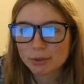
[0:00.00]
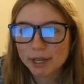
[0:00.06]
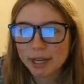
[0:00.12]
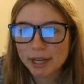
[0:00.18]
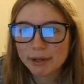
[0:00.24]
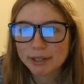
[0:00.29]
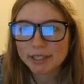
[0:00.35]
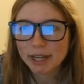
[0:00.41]

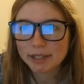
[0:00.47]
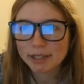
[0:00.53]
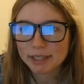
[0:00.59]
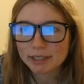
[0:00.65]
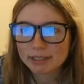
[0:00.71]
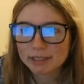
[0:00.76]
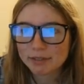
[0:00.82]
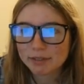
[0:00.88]
carry down
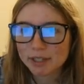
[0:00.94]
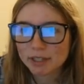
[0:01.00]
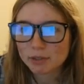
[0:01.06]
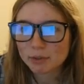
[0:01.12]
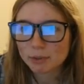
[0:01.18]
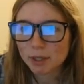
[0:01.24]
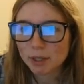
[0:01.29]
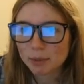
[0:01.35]
that 7 as
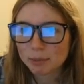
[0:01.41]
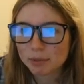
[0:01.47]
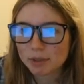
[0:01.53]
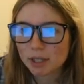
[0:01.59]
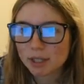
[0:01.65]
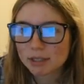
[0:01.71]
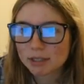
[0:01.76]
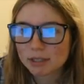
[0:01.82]
well,
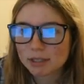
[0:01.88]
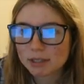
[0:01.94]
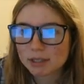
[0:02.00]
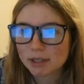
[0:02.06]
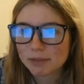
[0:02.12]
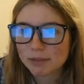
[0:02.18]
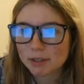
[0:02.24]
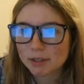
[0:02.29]
plus
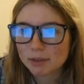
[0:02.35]
7.